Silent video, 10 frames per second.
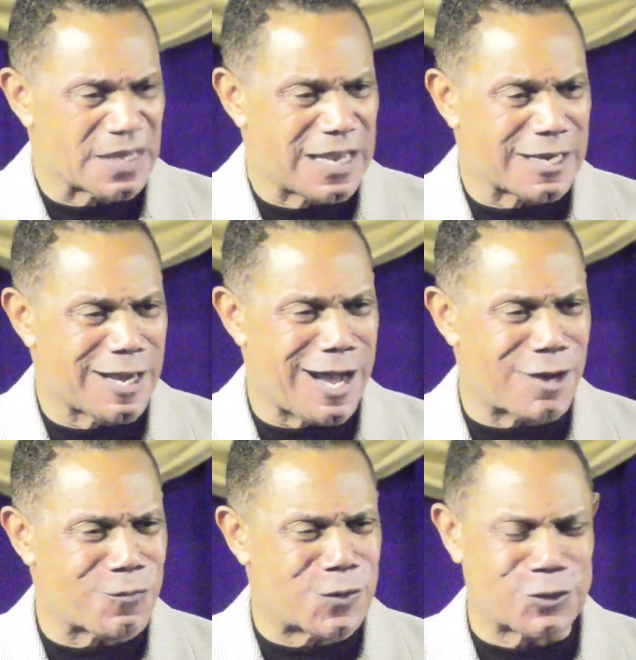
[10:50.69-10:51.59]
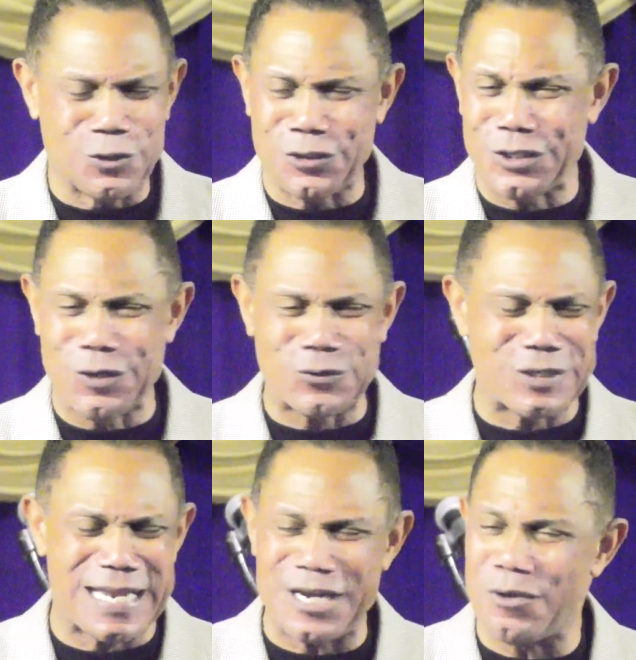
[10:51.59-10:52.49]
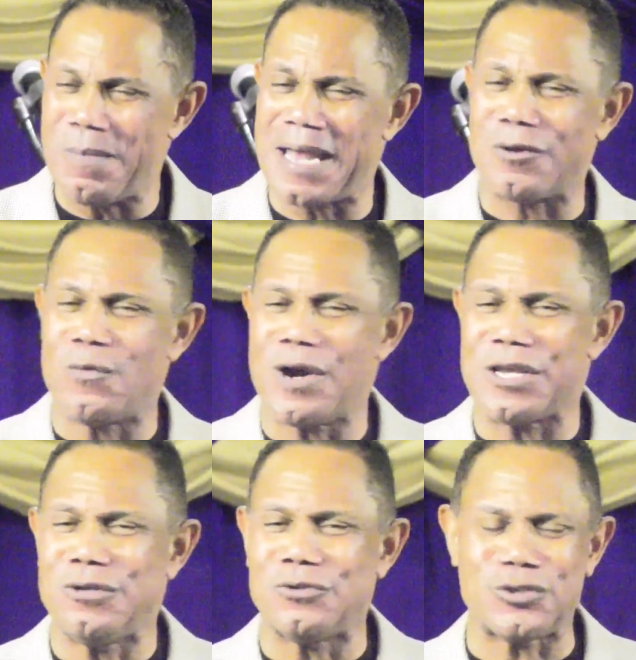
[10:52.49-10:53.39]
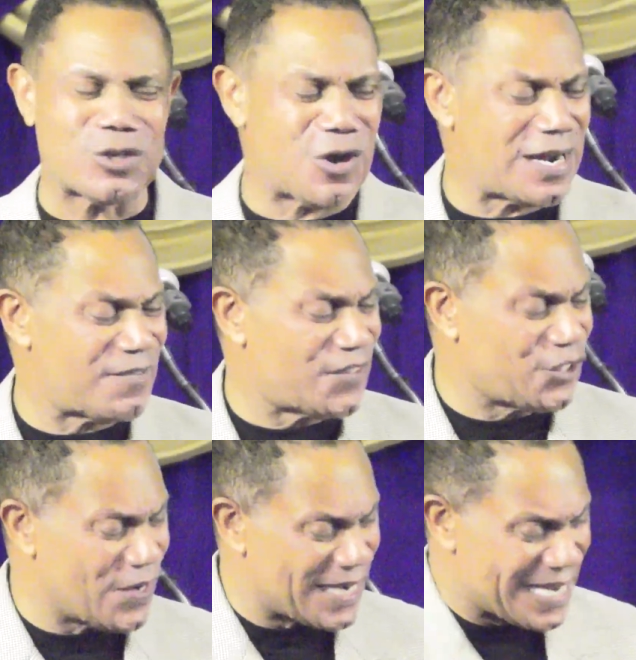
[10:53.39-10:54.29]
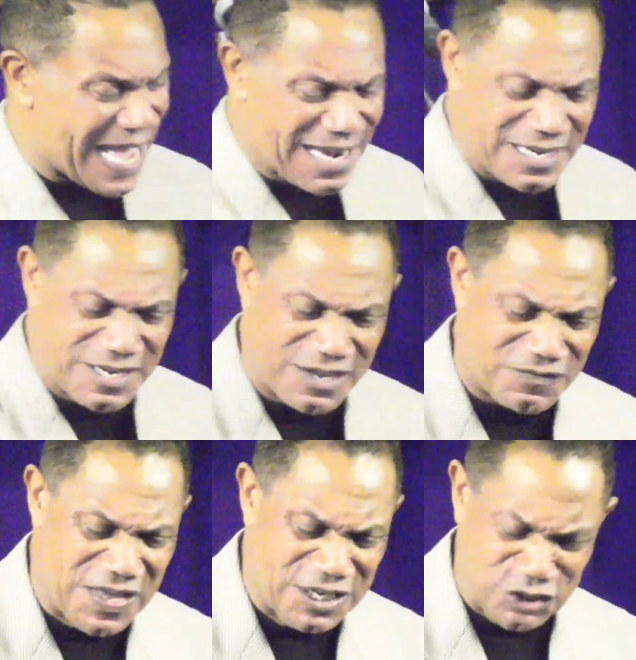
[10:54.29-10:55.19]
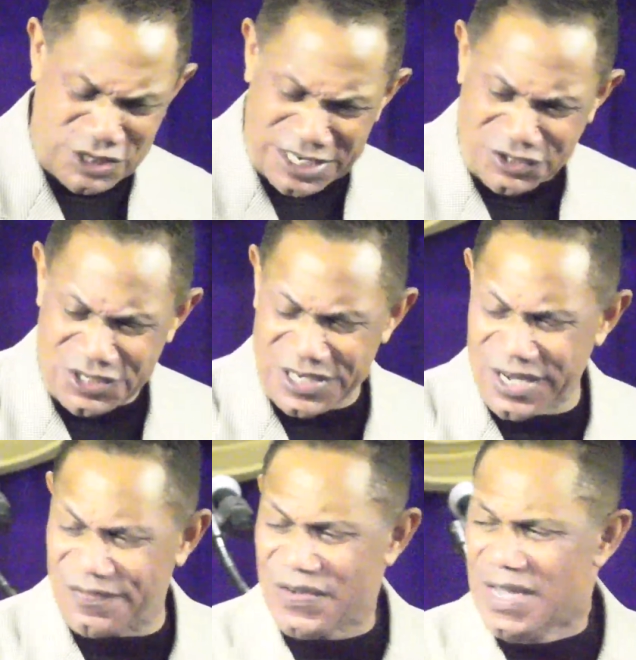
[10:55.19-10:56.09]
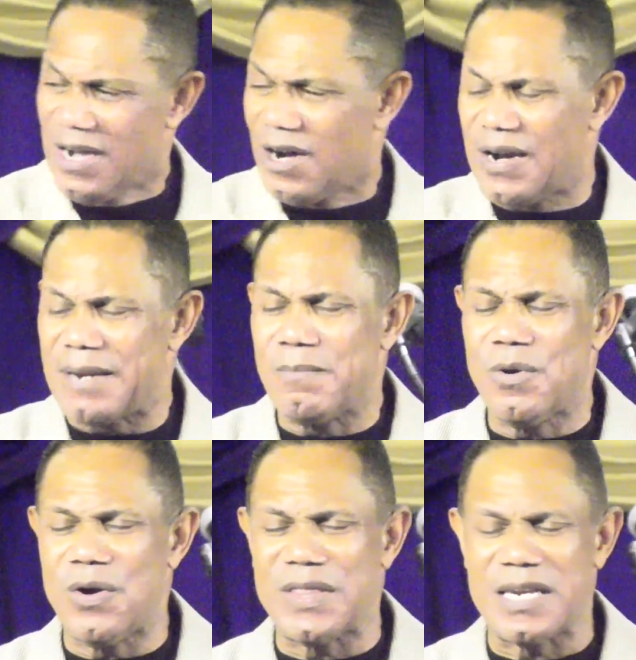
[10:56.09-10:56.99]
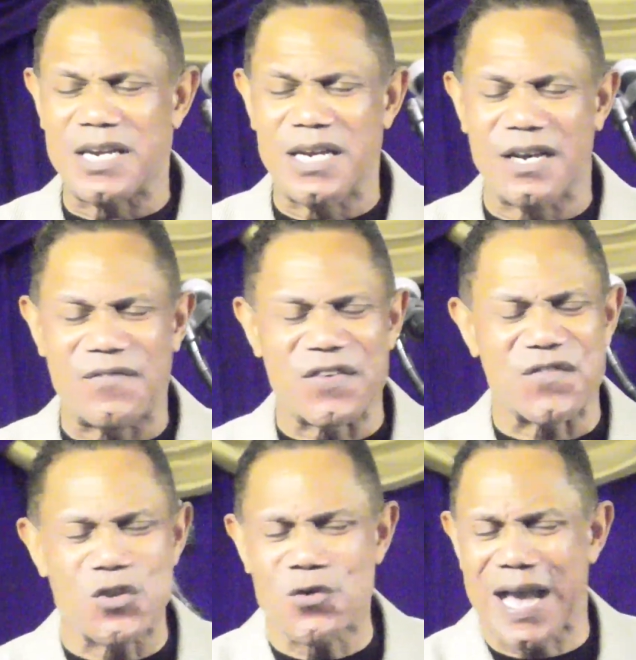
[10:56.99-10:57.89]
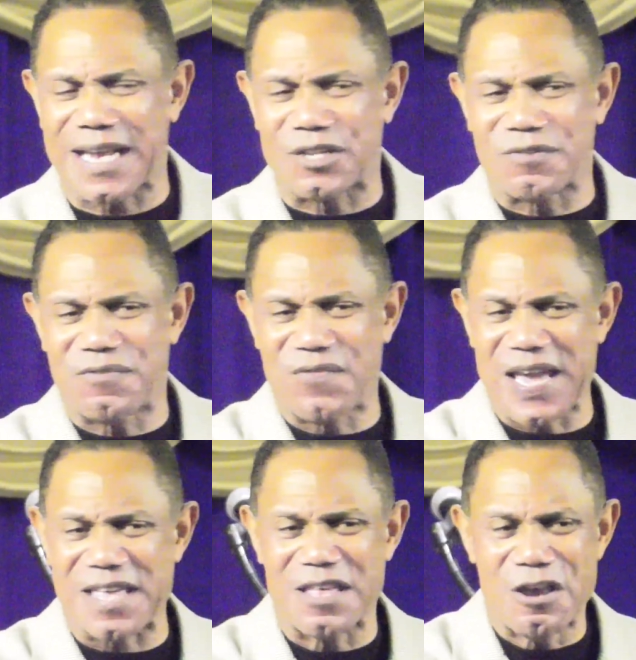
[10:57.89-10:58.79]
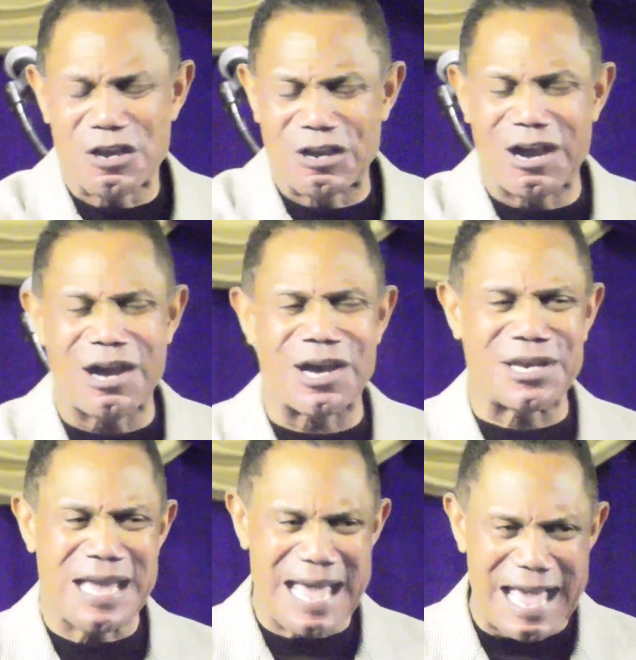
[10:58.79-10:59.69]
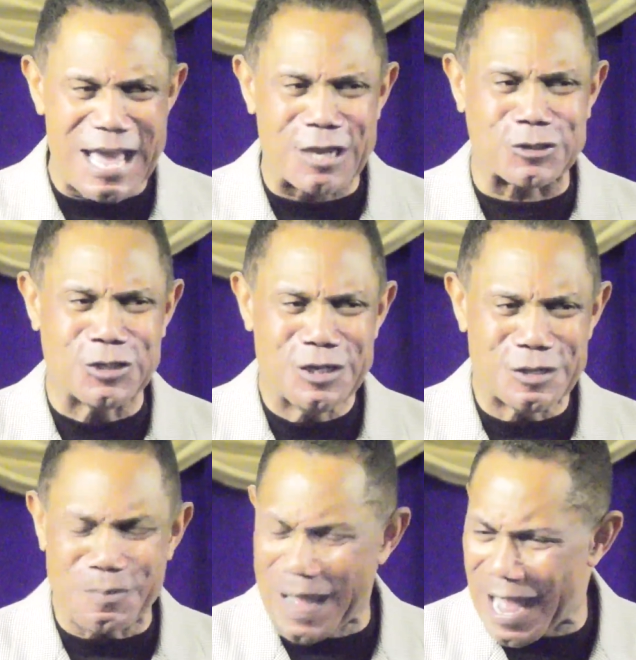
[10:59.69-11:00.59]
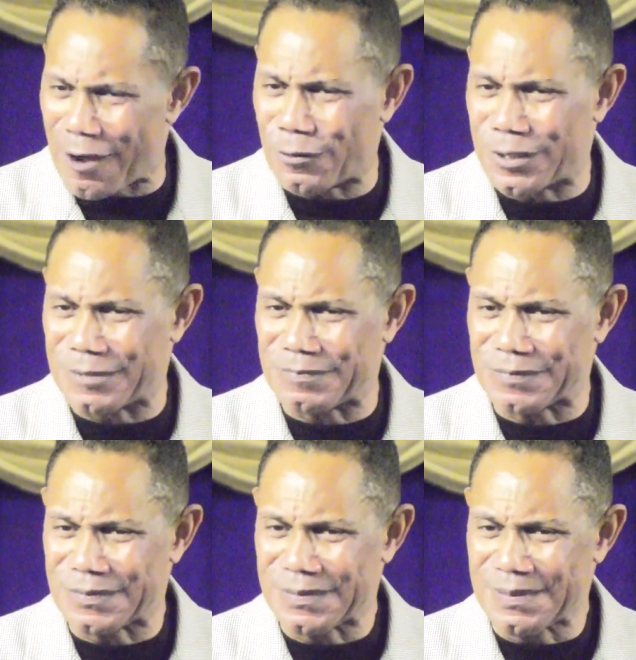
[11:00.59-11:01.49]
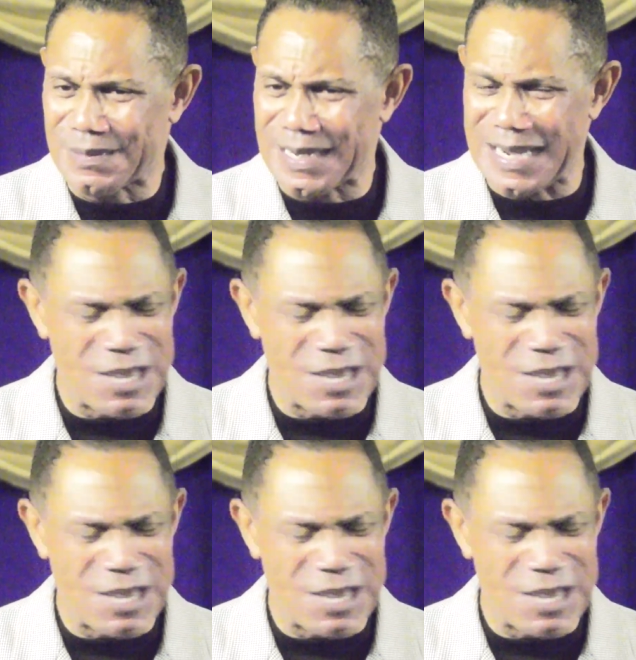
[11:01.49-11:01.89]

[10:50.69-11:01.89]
And God wants you to know today, no matter where you start, if you had not enough, just enough, or had more than enough, if you got the faith, God has the power. And he